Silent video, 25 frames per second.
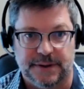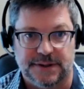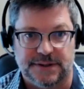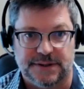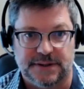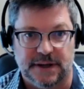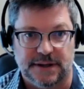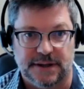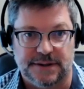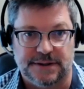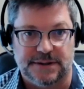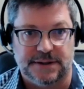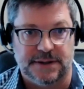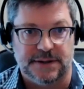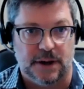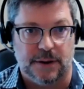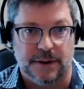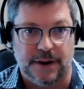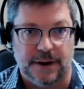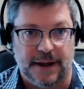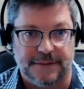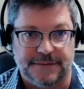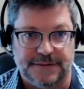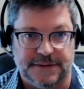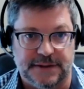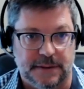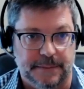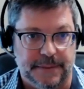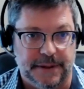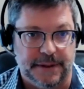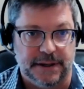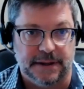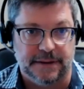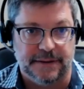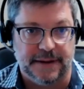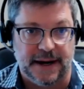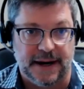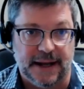when estates don't have
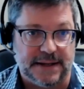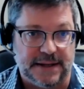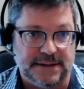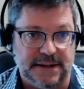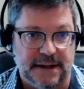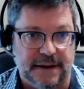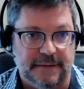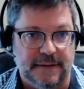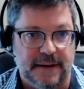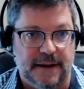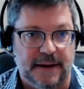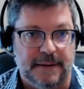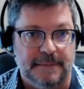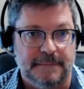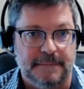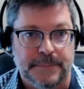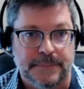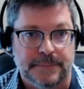somebody that acts like that.